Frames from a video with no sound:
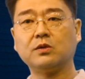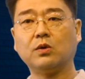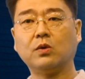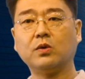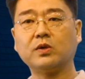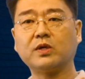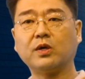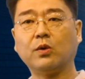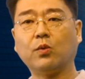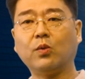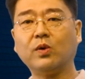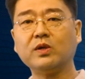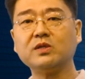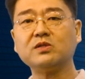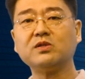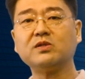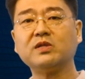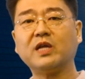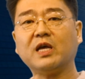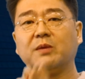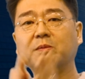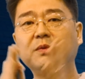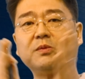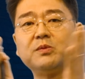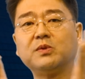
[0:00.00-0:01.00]
Okay, what is the
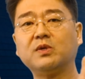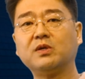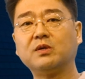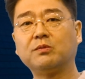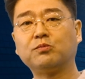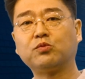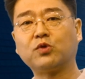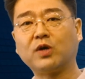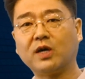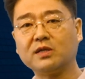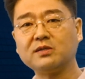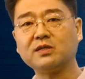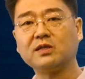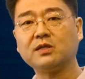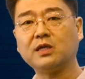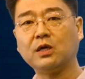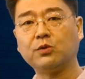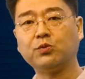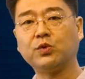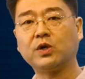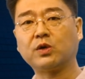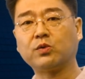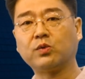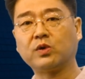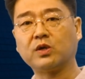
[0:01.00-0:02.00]
name of the project
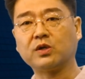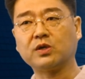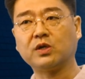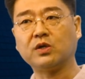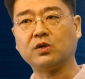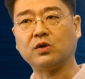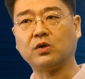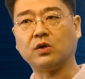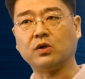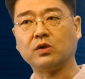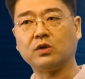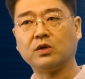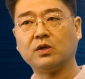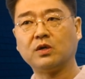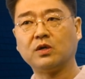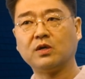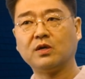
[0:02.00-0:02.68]
that we are working on?